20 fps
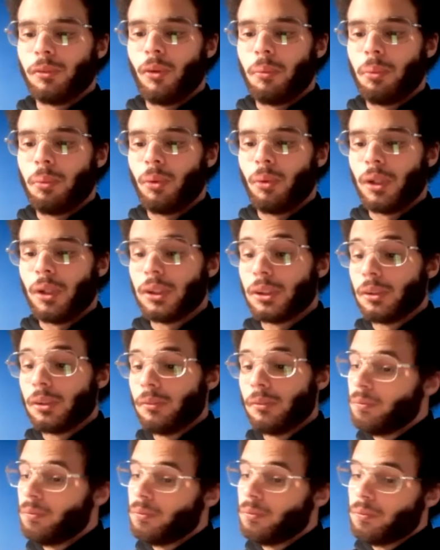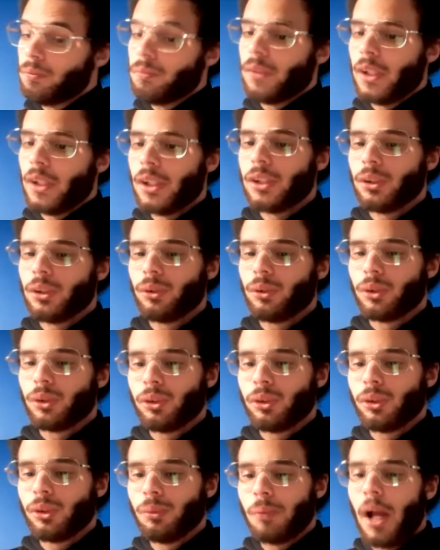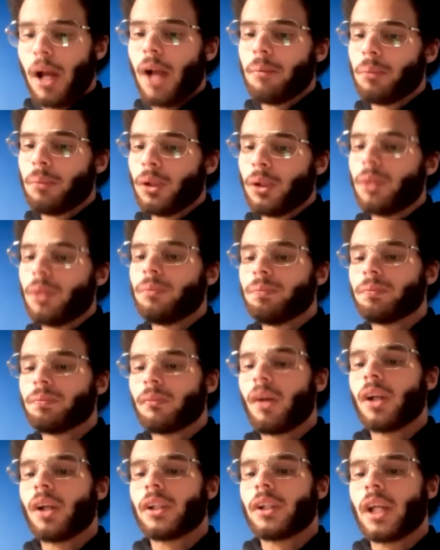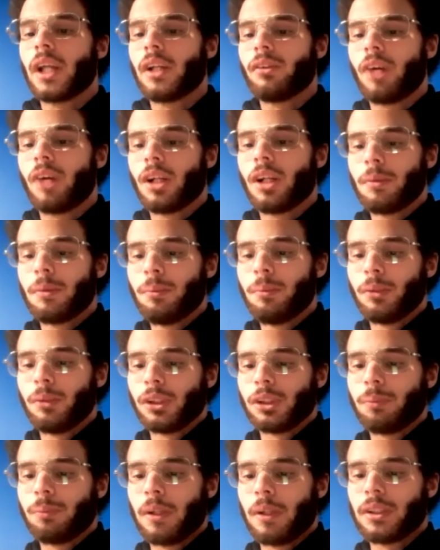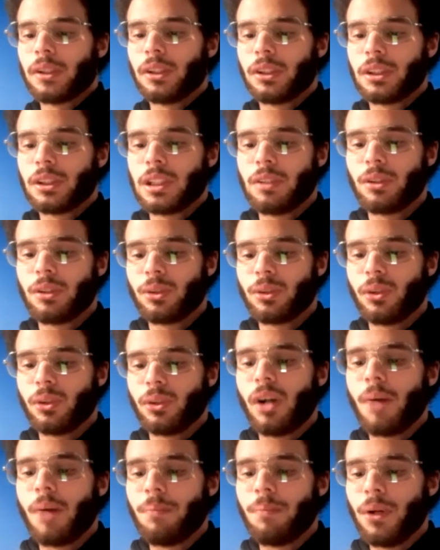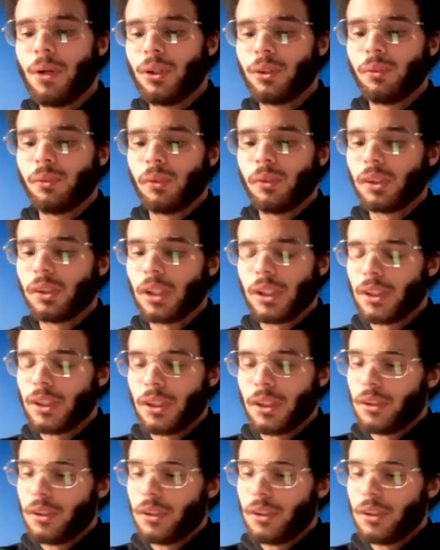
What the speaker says: points. He didn't do too bad, but again, a lot of people expected this team to do a lot better than what they did.